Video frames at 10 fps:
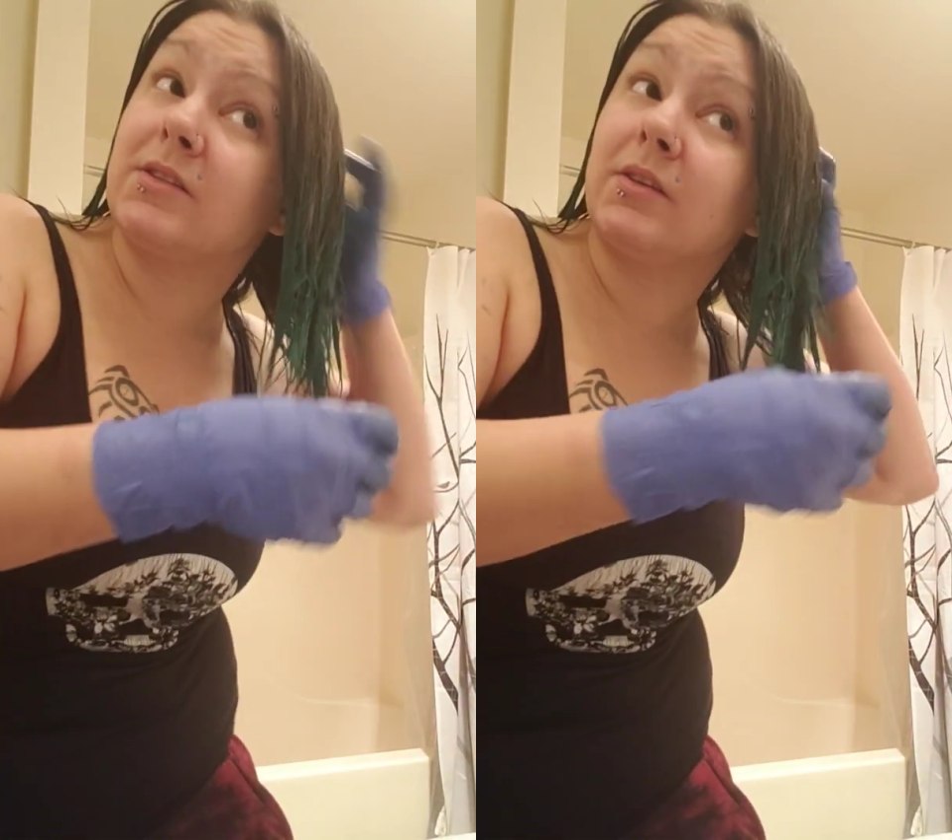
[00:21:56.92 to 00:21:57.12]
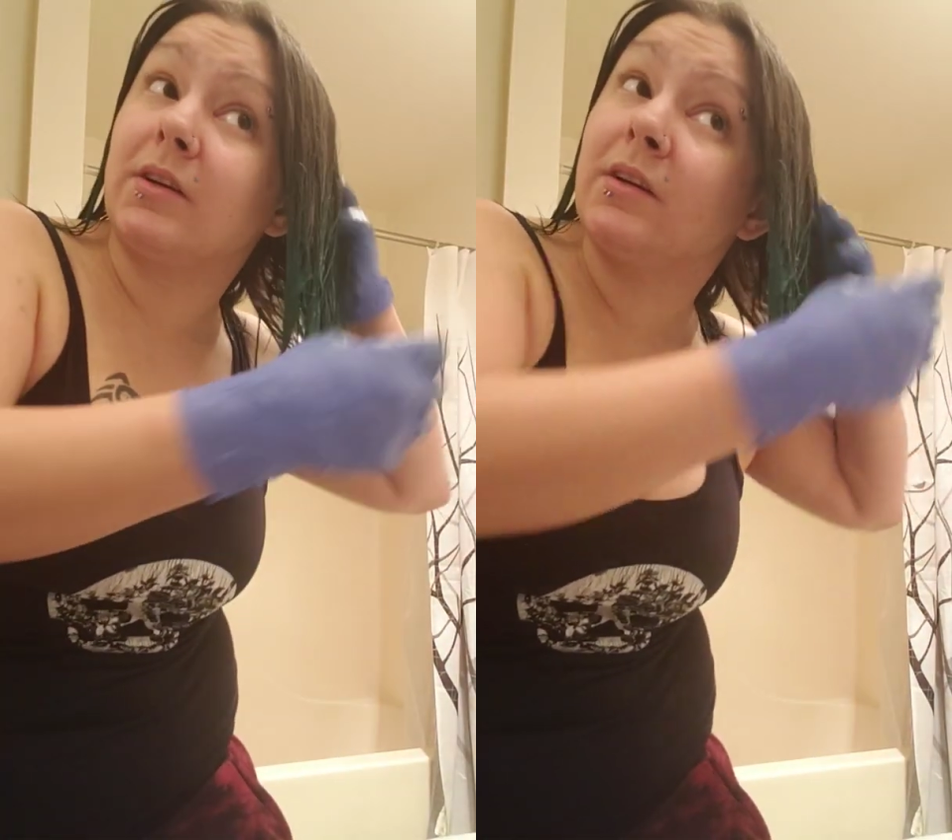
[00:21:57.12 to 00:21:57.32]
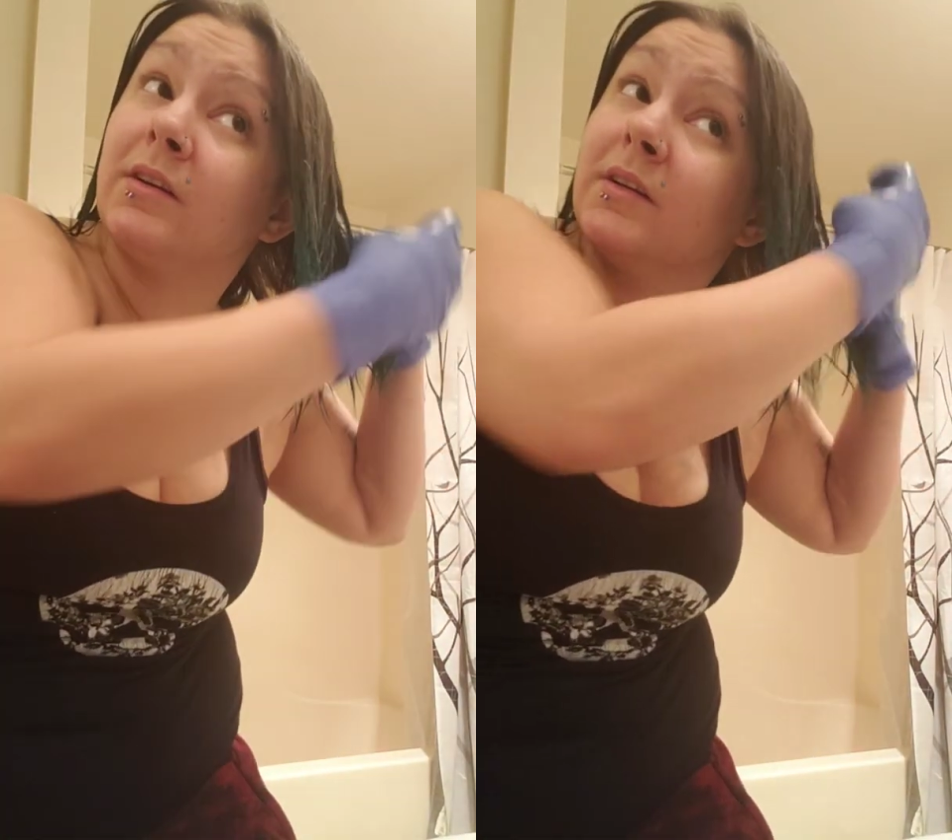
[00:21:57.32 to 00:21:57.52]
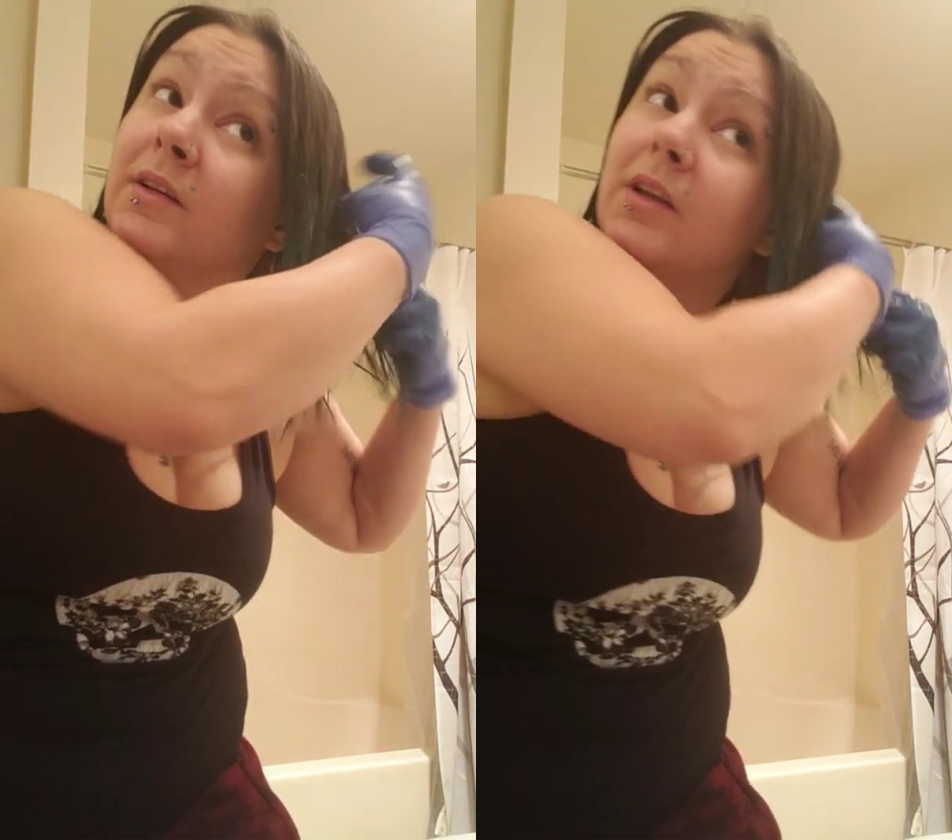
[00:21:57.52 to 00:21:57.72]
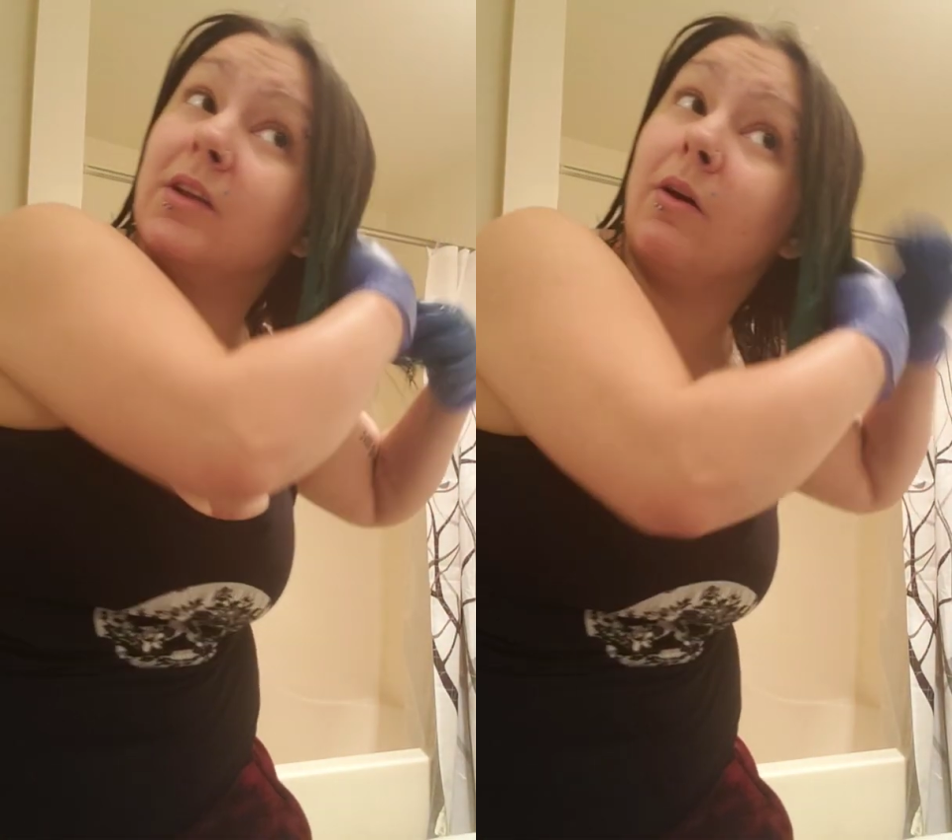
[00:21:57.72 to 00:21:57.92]
or,
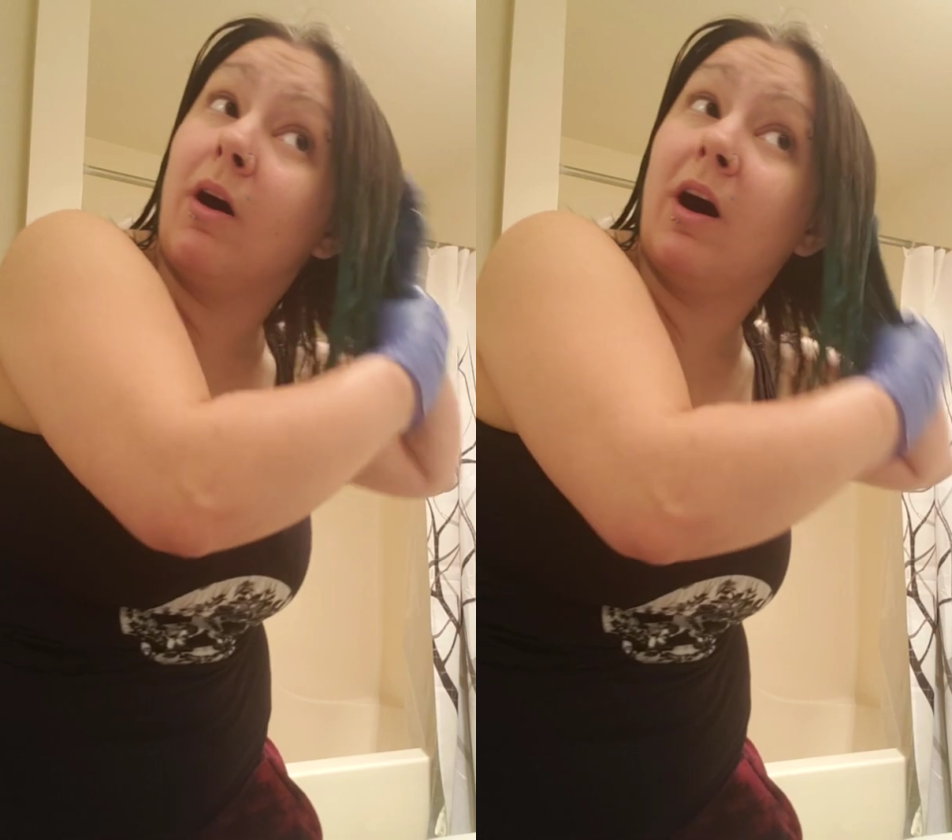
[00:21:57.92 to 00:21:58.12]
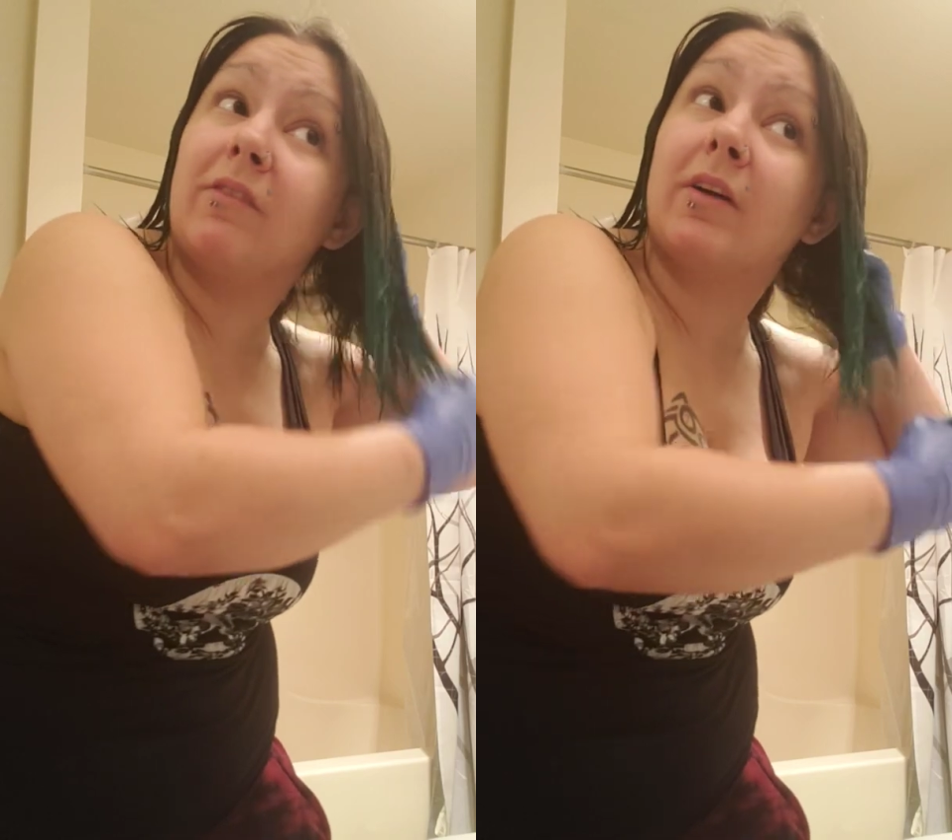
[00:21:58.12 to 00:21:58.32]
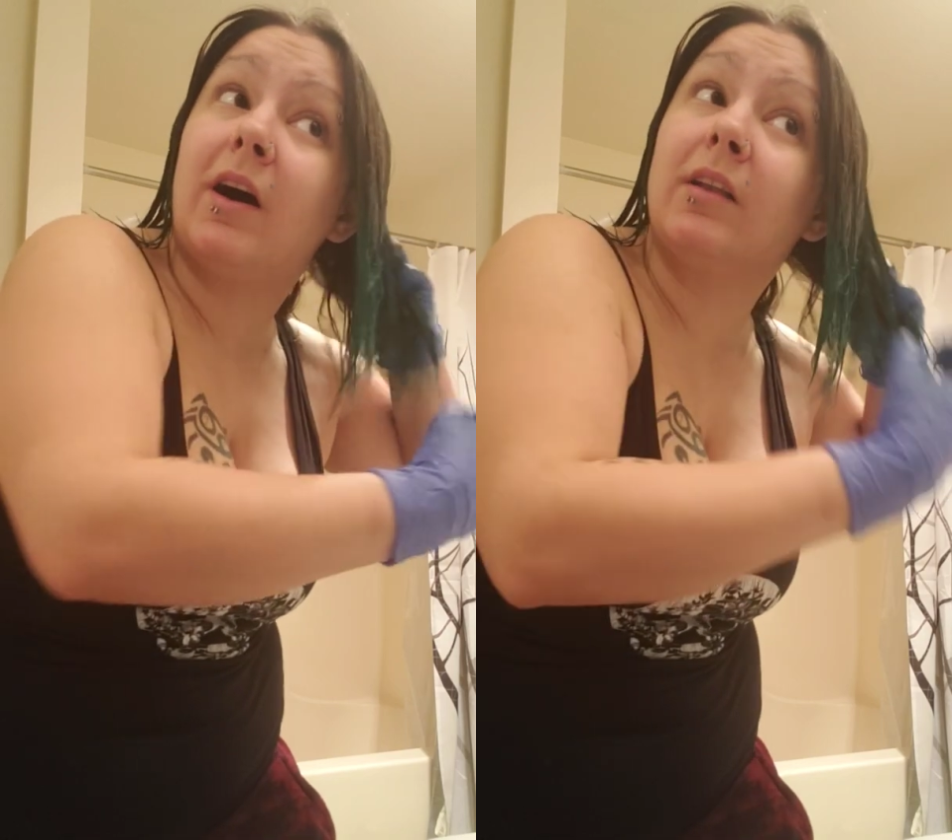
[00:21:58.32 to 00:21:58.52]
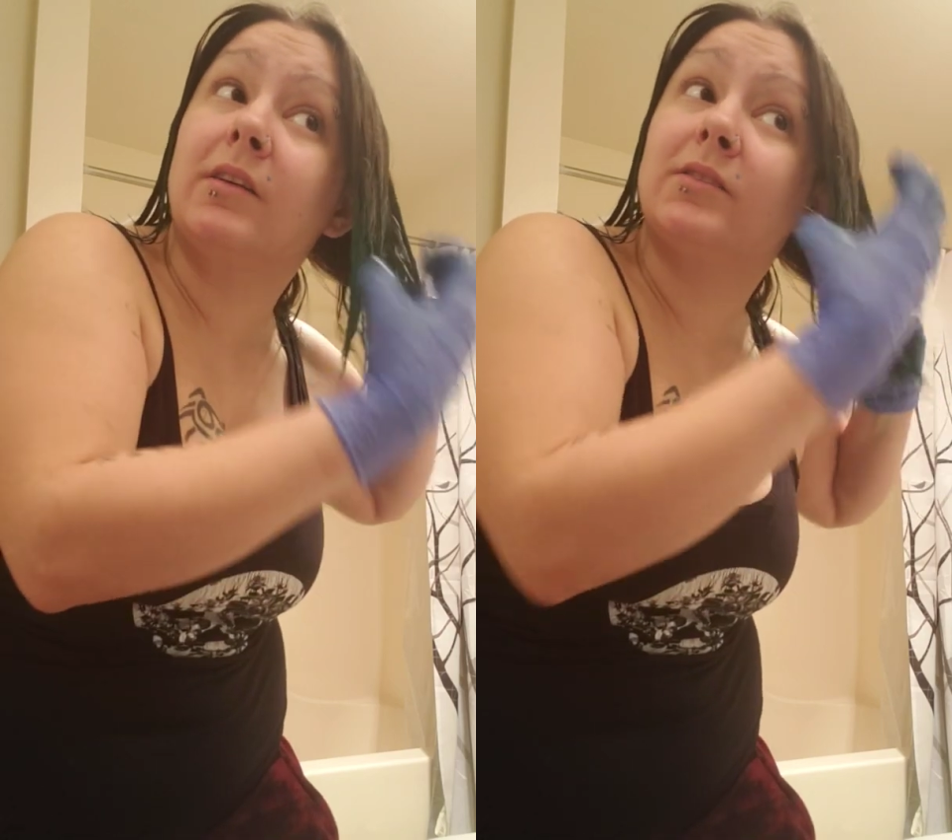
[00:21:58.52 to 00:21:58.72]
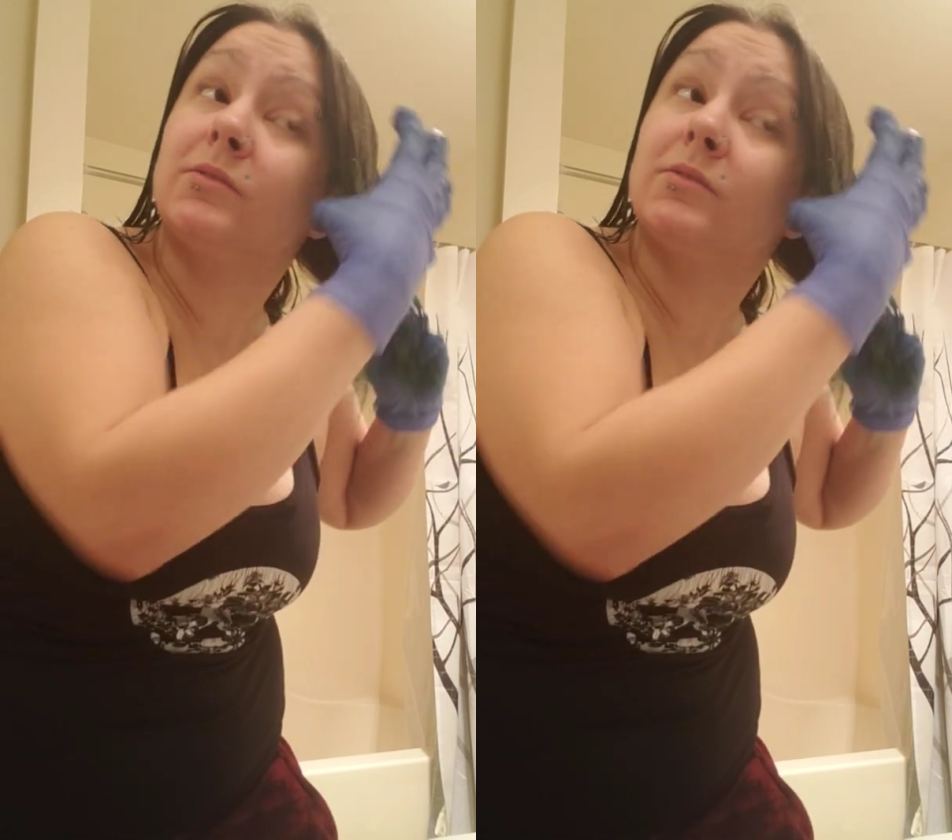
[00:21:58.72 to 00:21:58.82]
you know, off colors,